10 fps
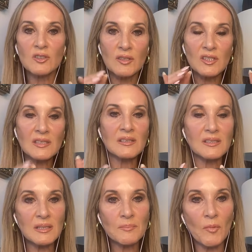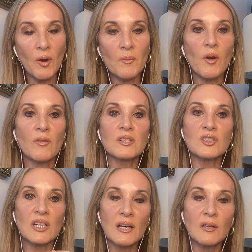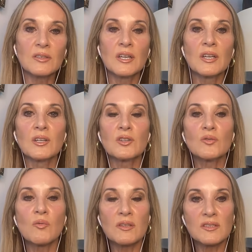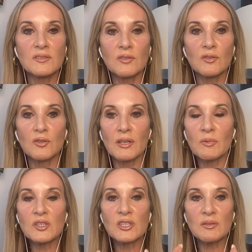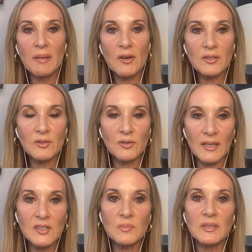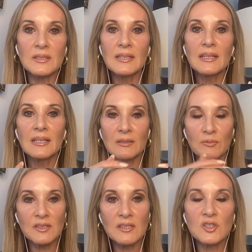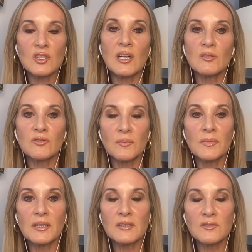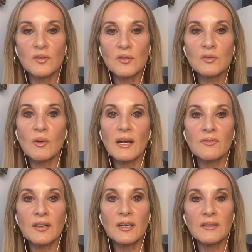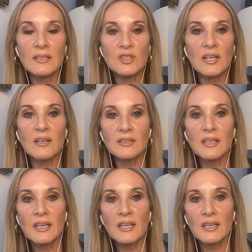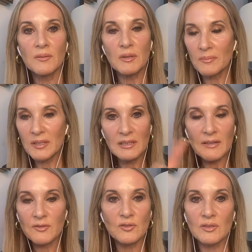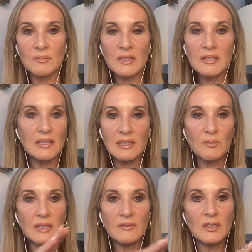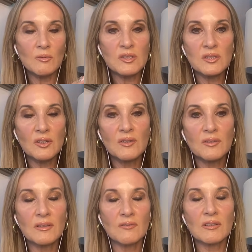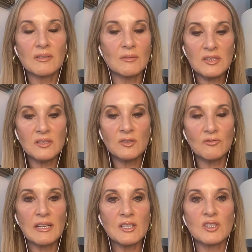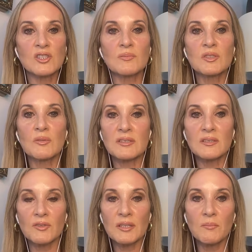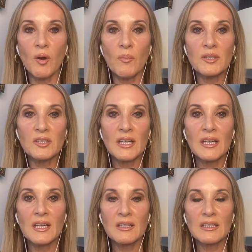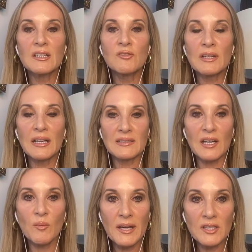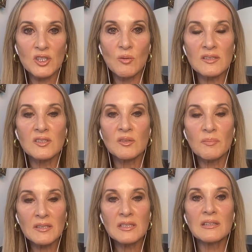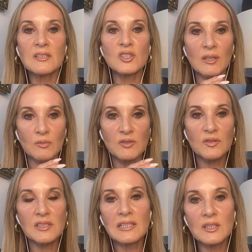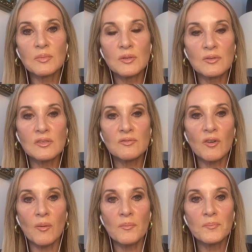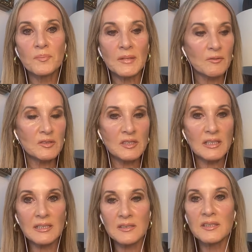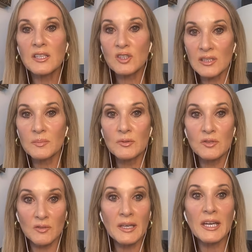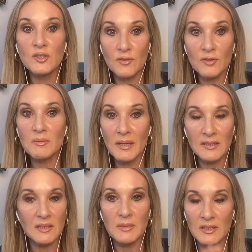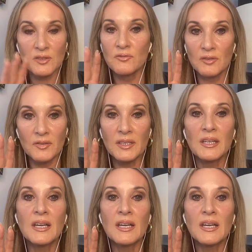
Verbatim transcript: This is a stepmom of a child who was her, and when she married her husband, it was his child from his first wife, and that child, uh, the, he left her immediately. Whatever there was no, it wasn't a good relationship. She wasn't a great mom, but he didn't realize how bad she was, and so basically the child was physically abused from physically and sexually abused from the age of three months. I mean, it's horrific.